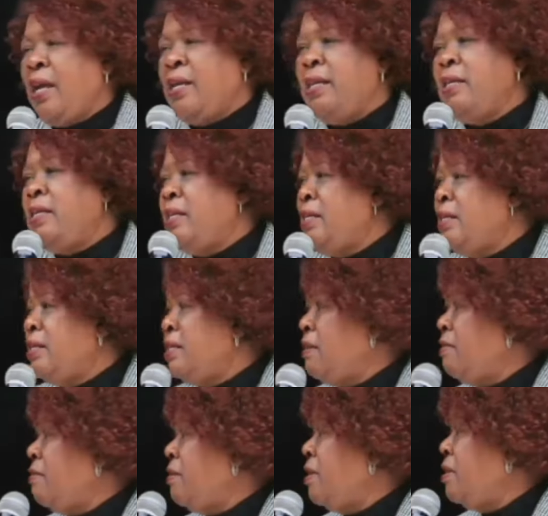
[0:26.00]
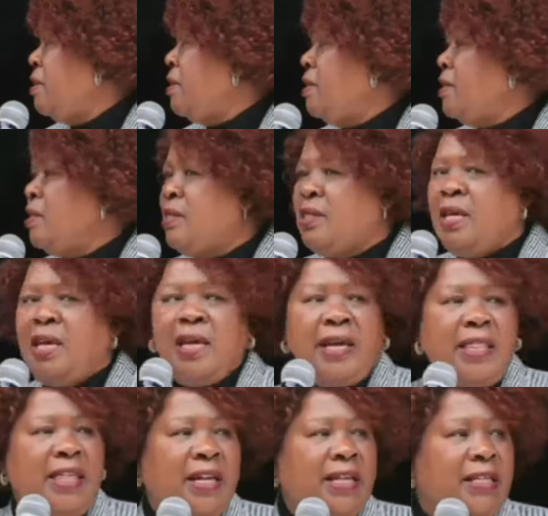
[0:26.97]
I didn't
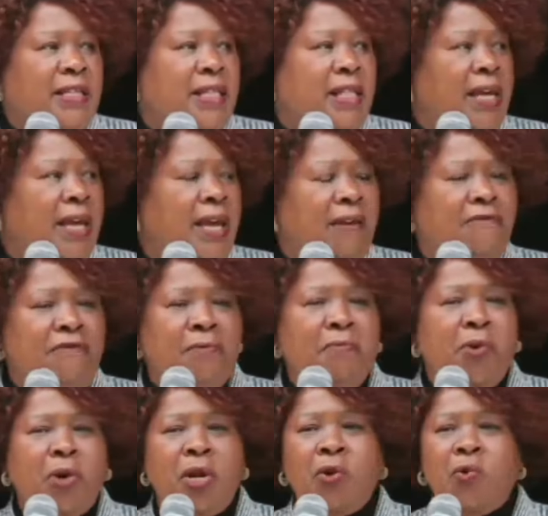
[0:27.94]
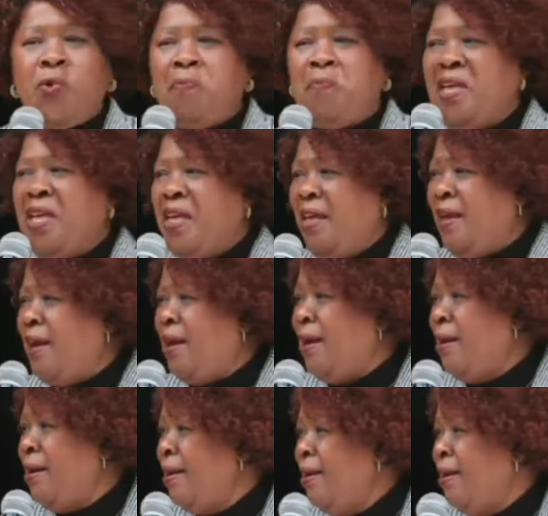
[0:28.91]
think that everybody would be
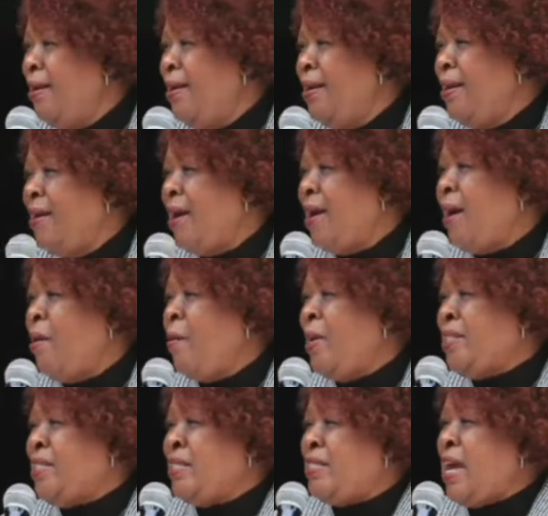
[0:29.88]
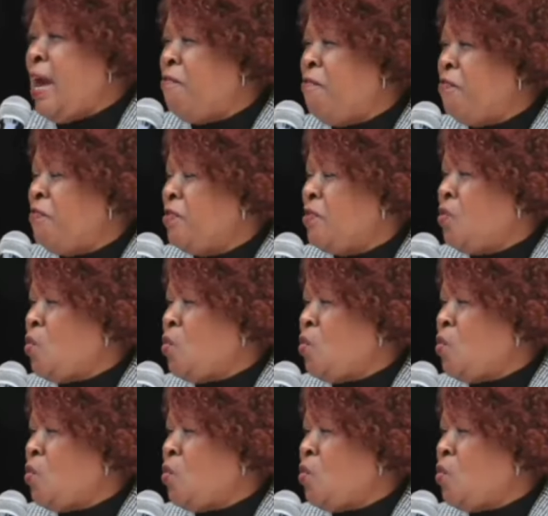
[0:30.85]
here, our staff.